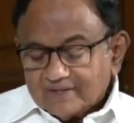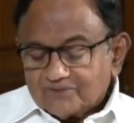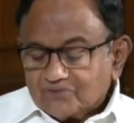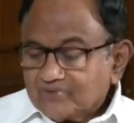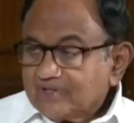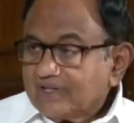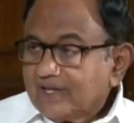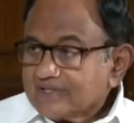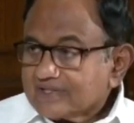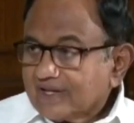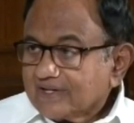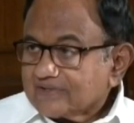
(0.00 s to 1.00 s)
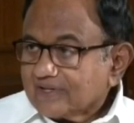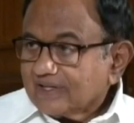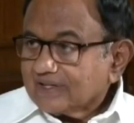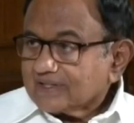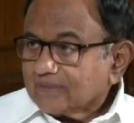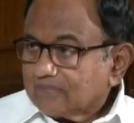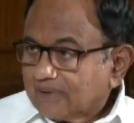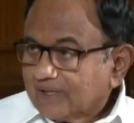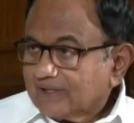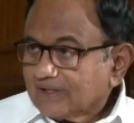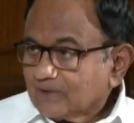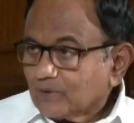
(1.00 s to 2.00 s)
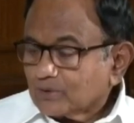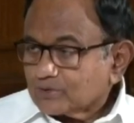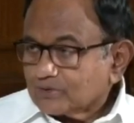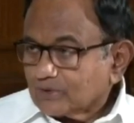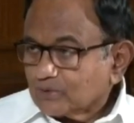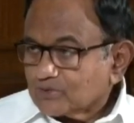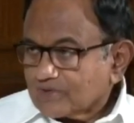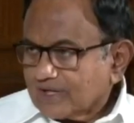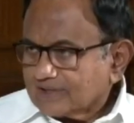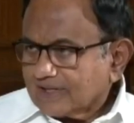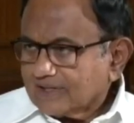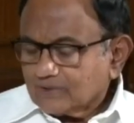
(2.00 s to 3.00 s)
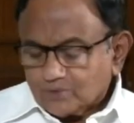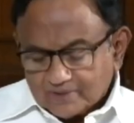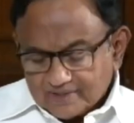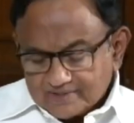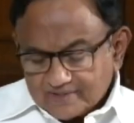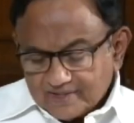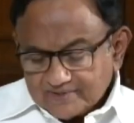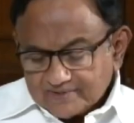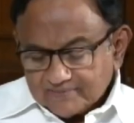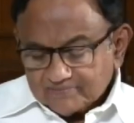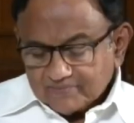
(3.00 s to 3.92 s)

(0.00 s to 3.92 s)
3 days later, complainant goes to the Gujarat High Court and says,